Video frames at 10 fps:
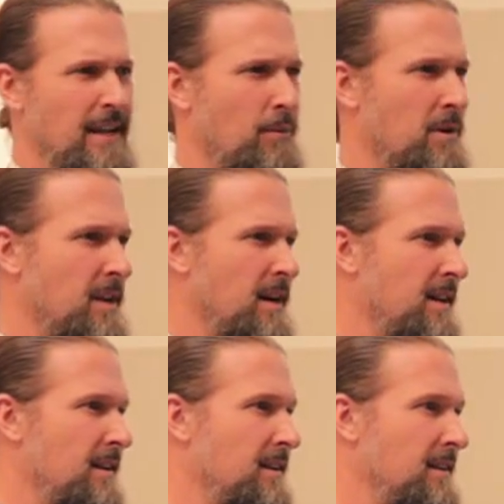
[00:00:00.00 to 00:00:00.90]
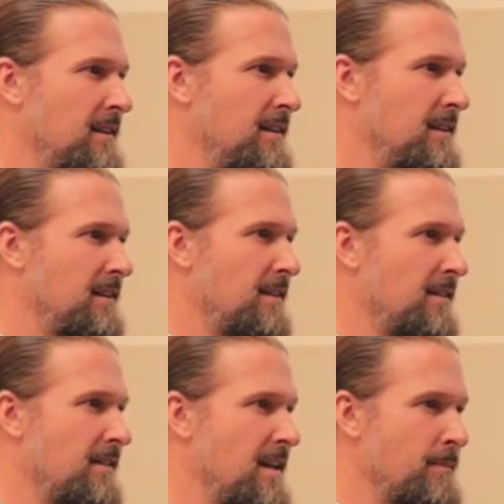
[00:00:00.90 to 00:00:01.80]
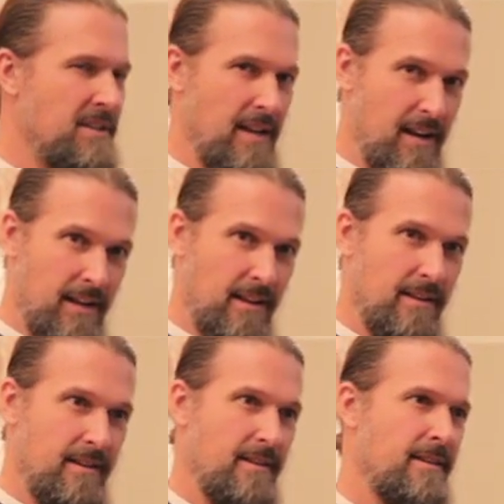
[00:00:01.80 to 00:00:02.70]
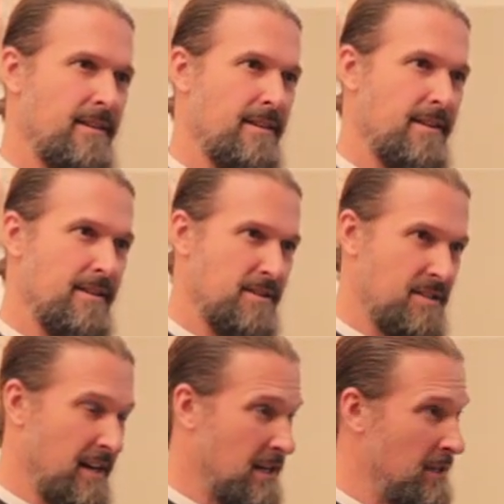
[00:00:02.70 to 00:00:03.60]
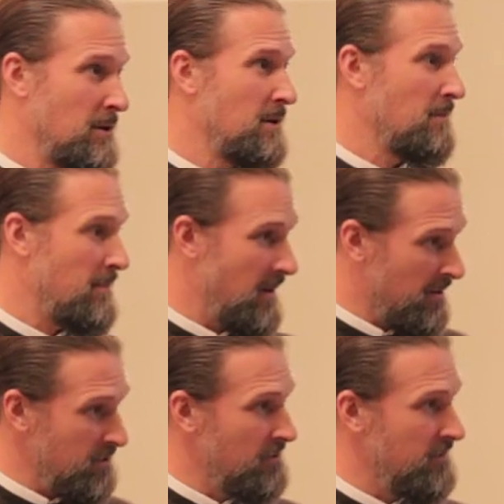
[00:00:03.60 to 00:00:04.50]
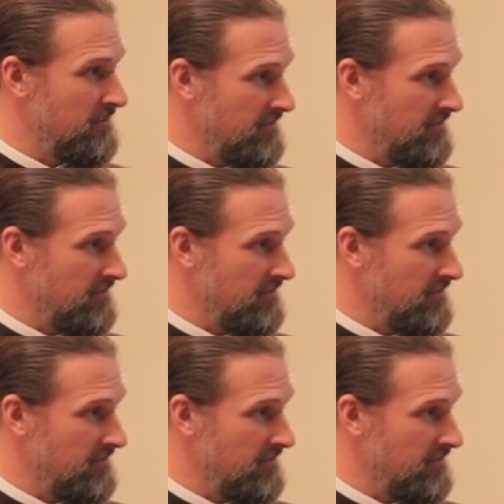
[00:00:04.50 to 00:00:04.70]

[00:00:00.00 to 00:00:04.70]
that we're not imitating secular marriage,